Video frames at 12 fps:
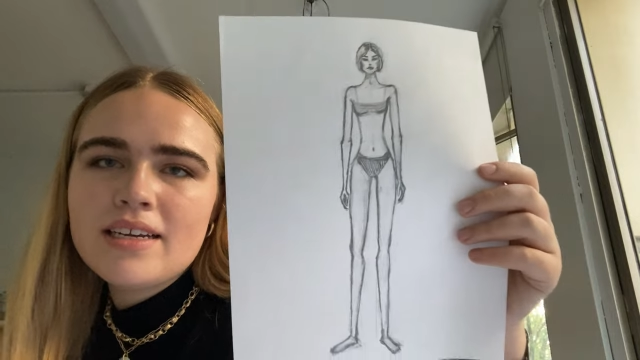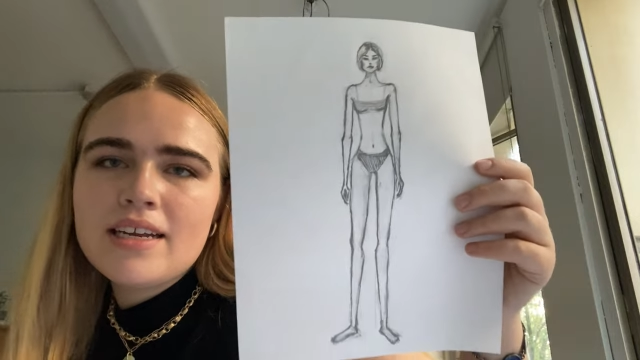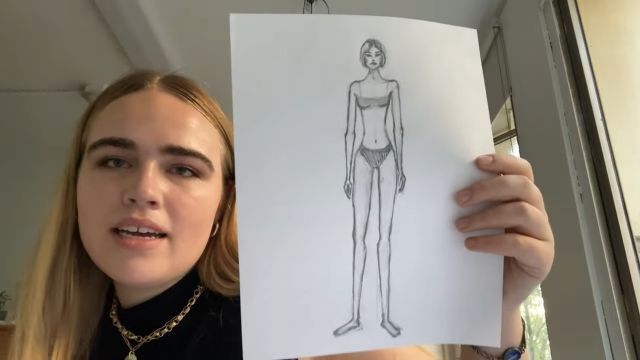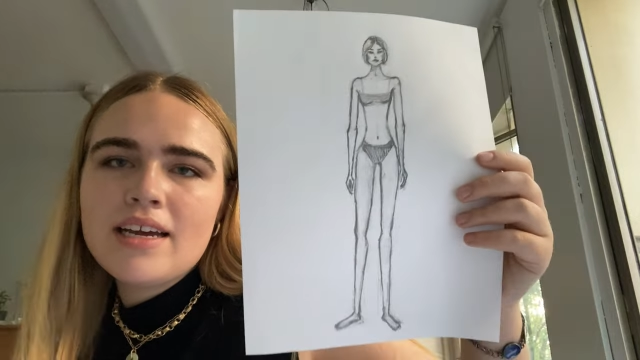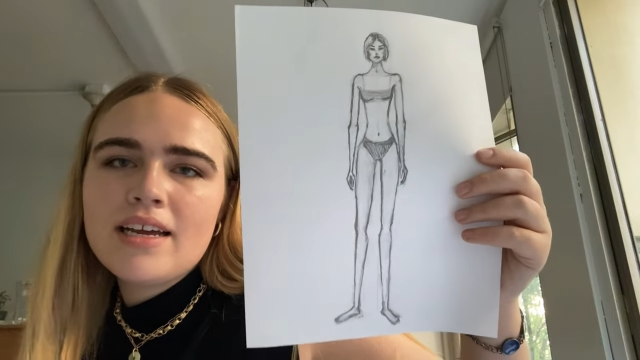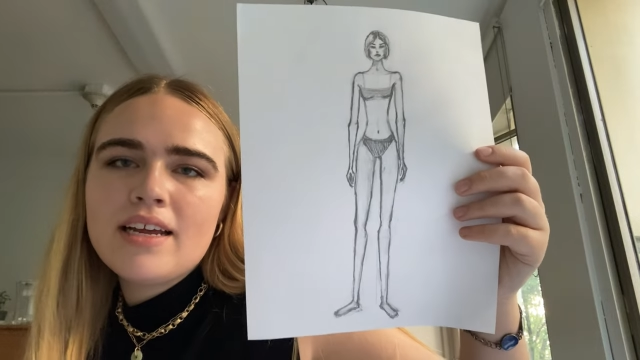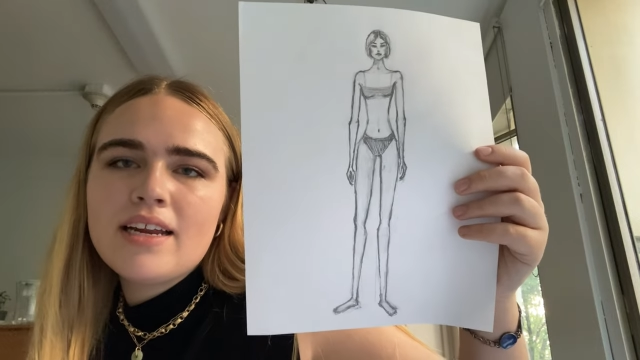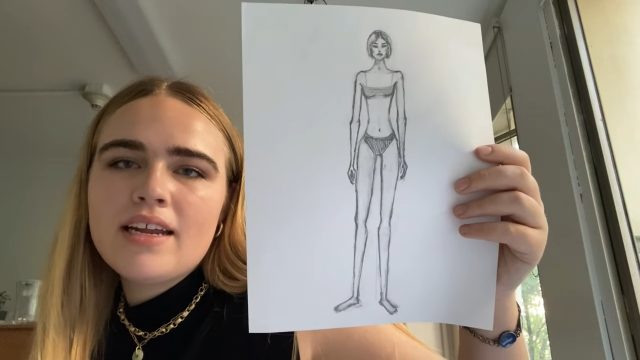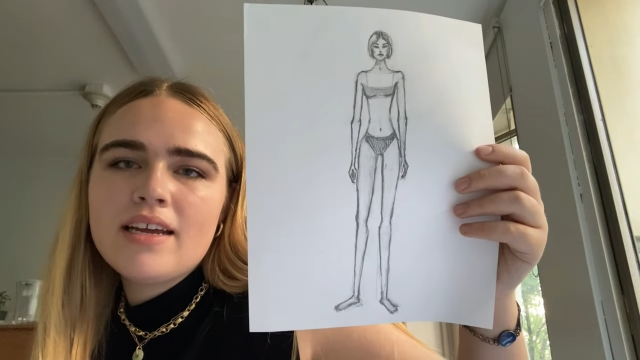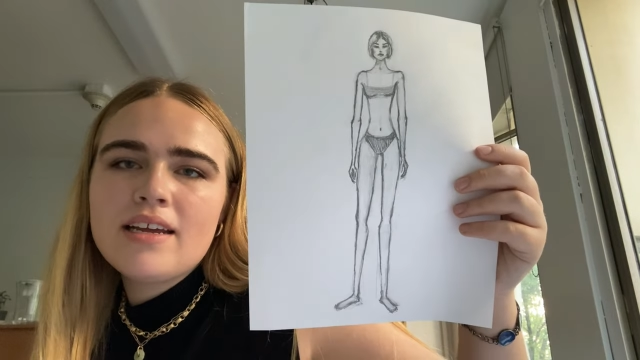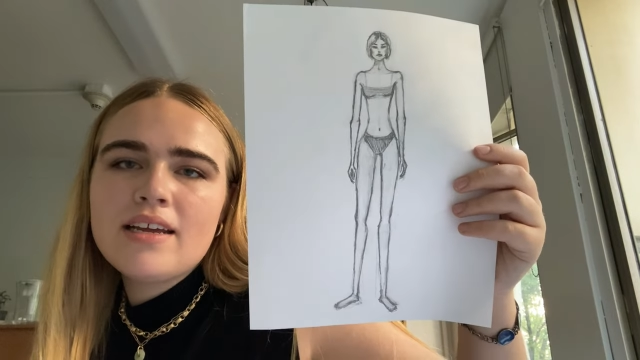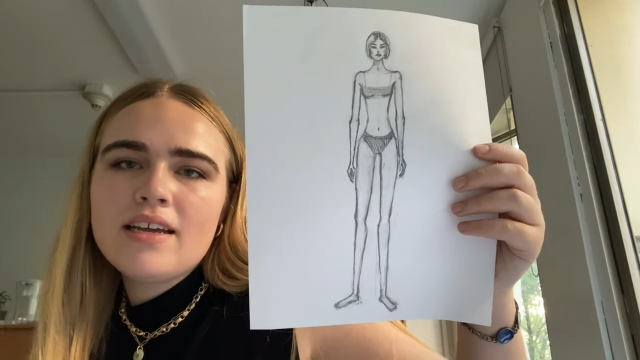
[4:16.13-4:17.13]
I did,
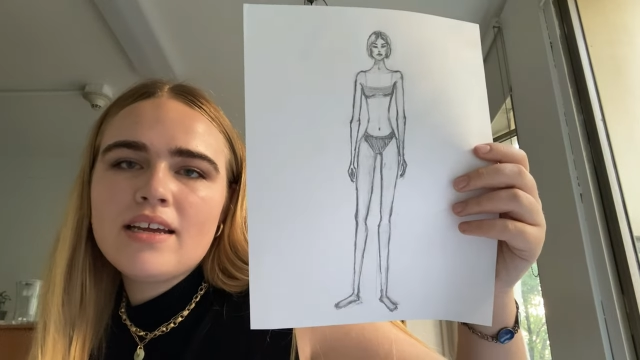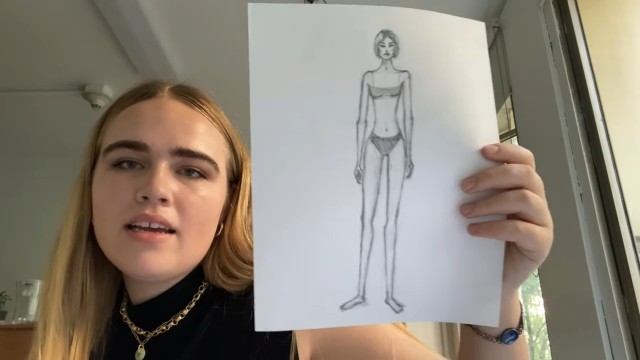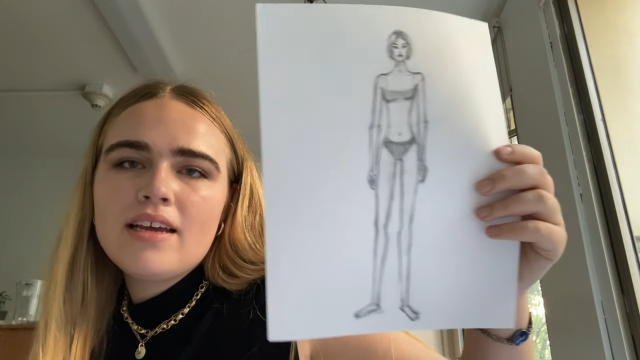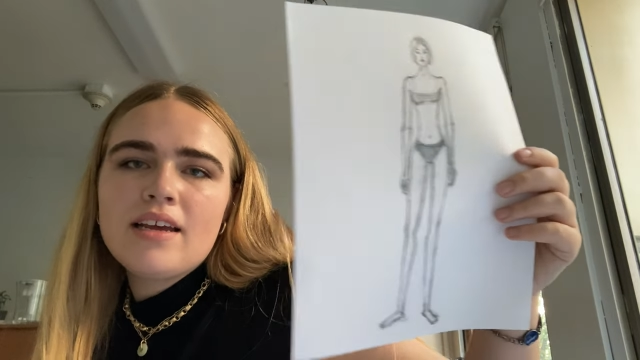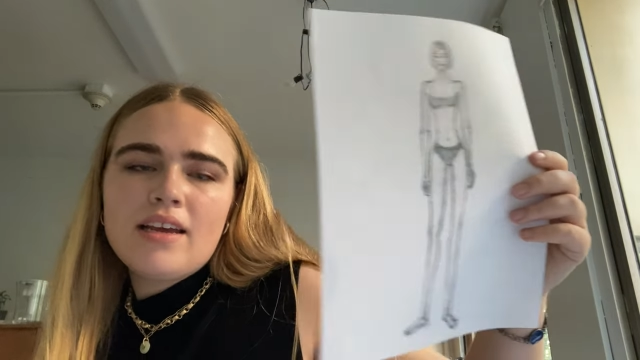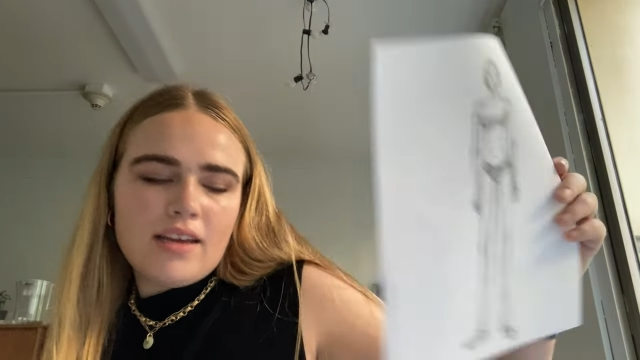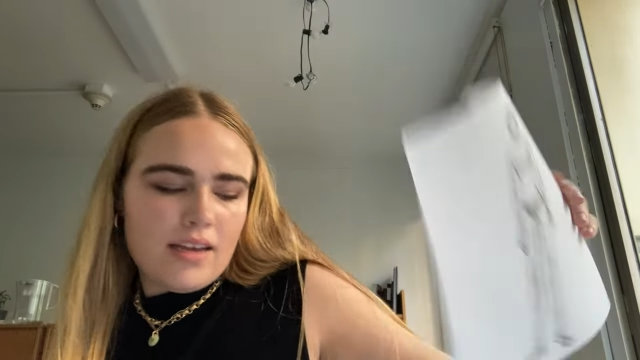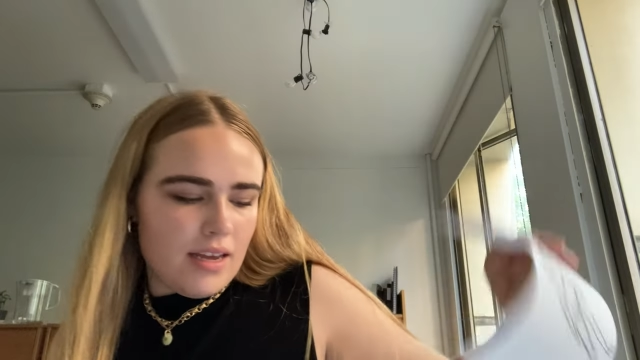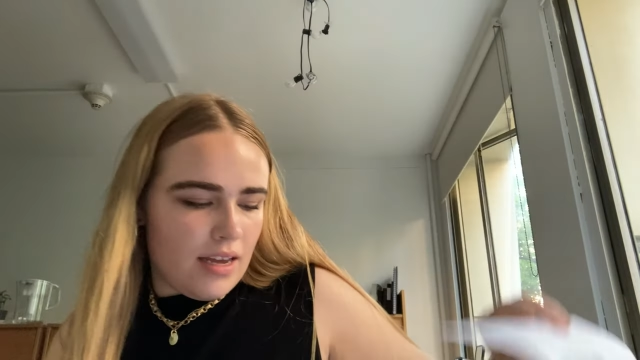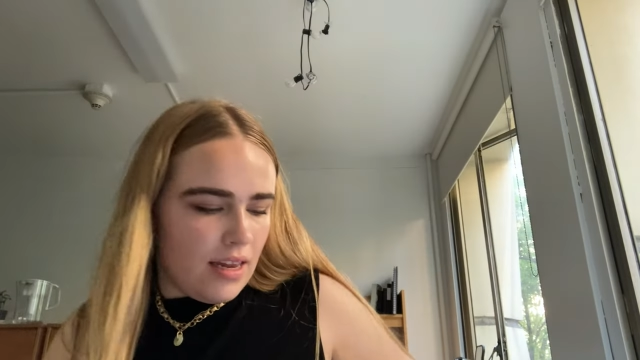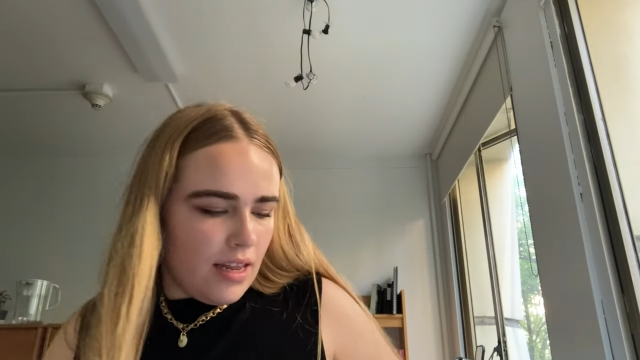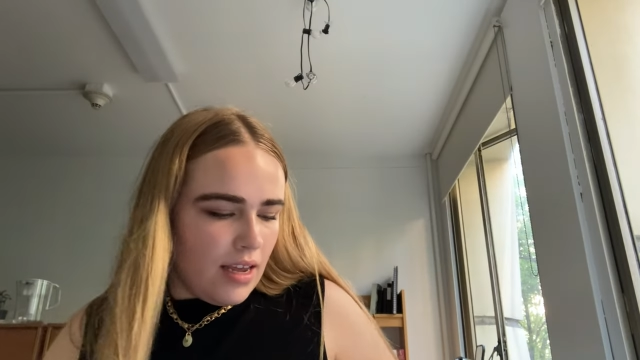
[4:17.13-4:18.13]

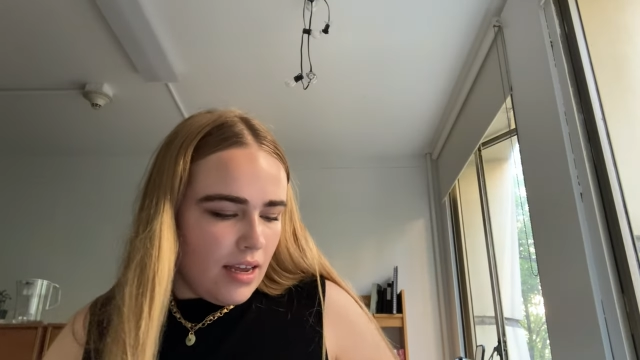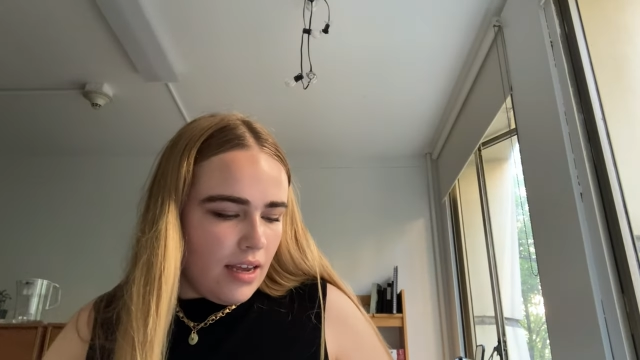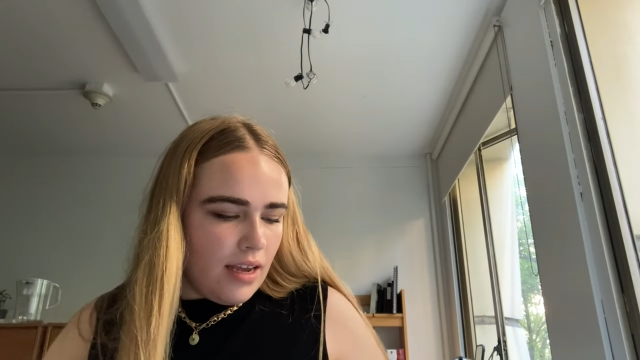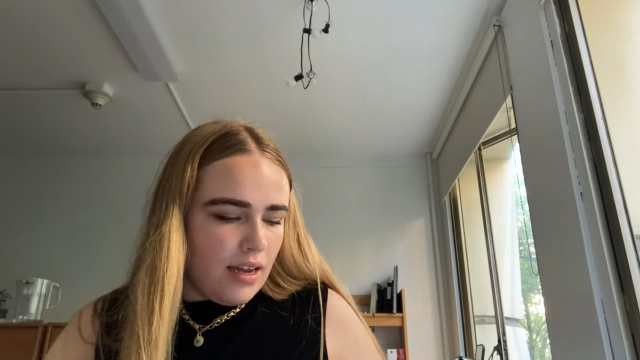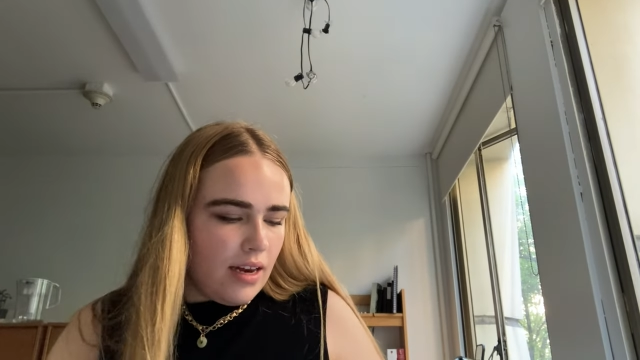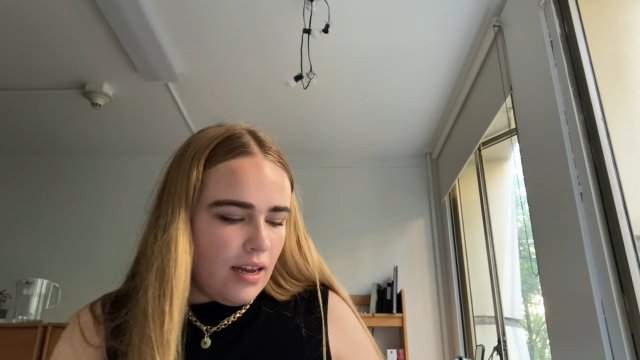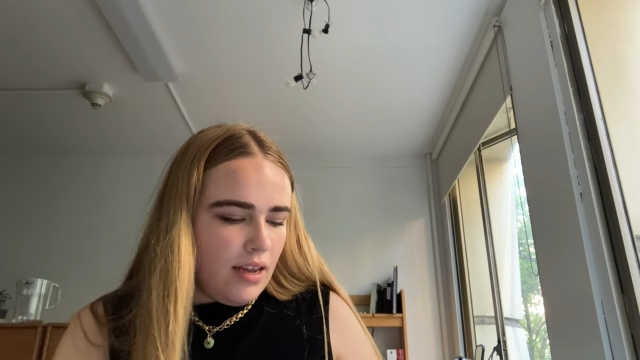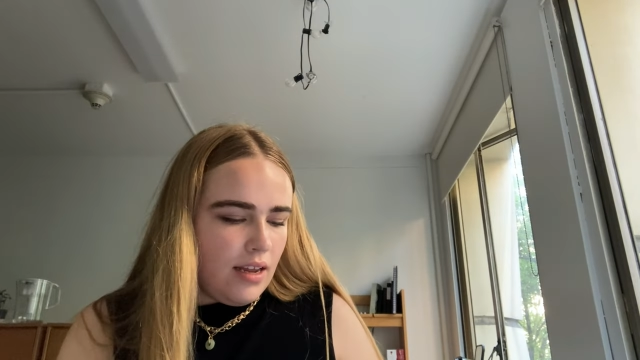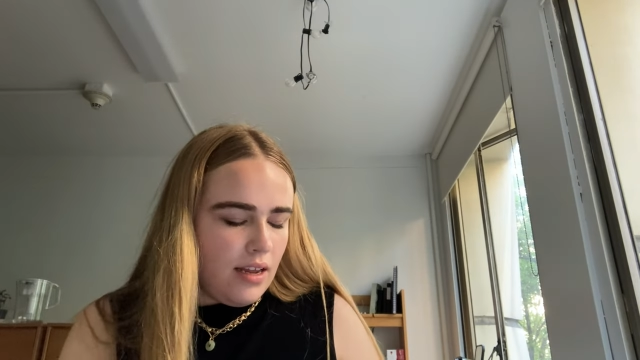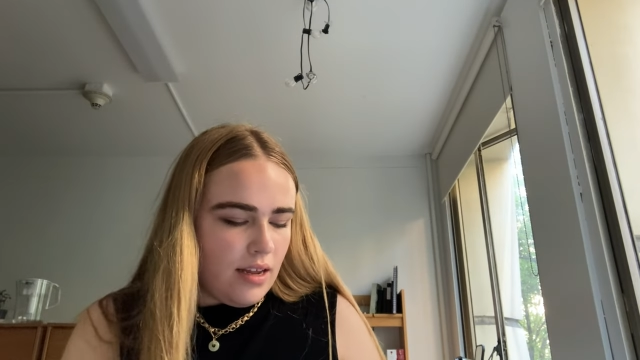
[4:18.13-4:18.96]
and then,